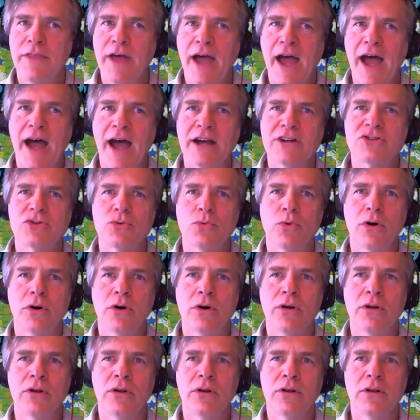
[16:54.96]

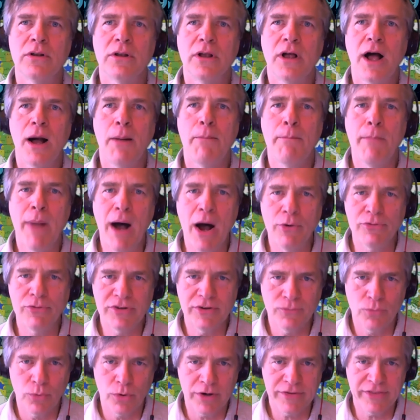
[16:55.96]
actual amount
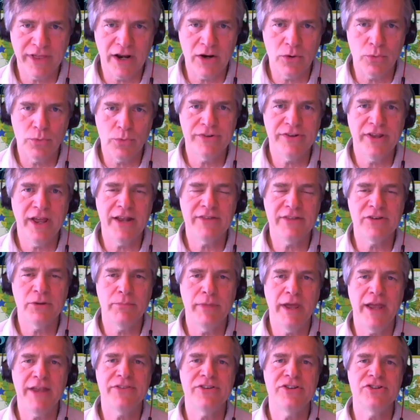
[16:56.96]
of work that it would take to
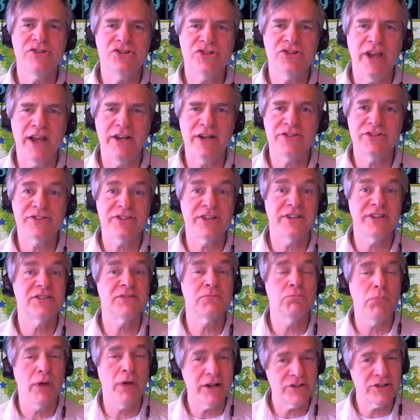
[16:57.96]
make these changes
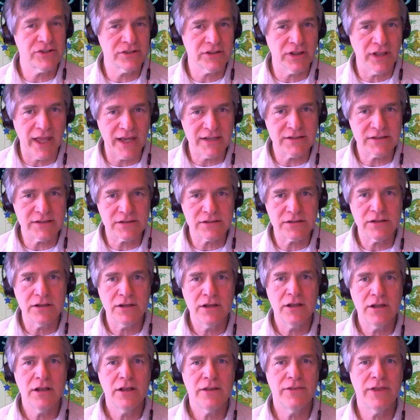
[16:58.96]
is much less
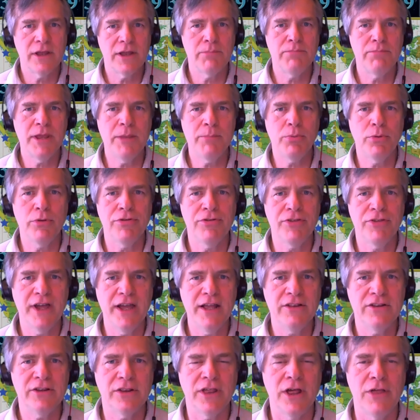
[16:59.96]
than people
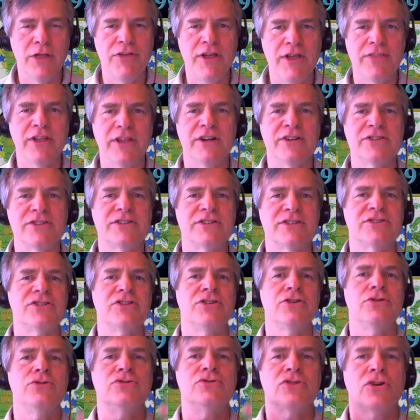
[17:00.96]
think? Do they think that it's this
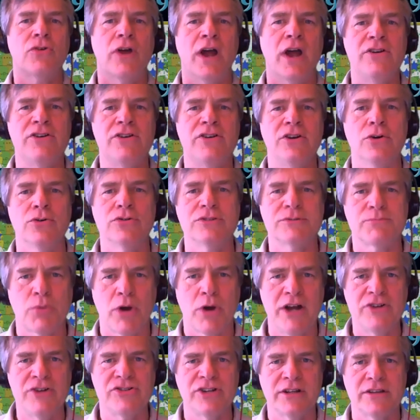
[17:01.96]
huge, grandiose
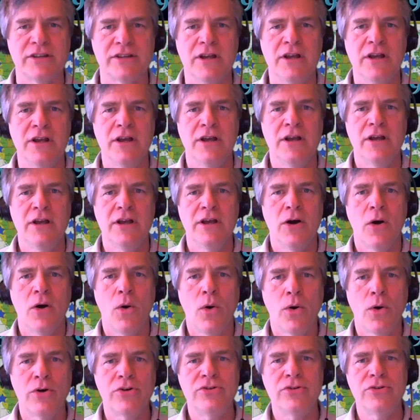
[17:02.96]
project?
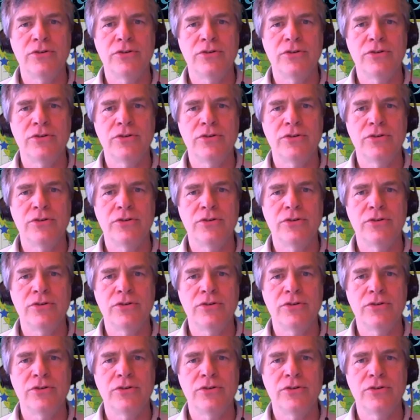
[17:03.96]
Or do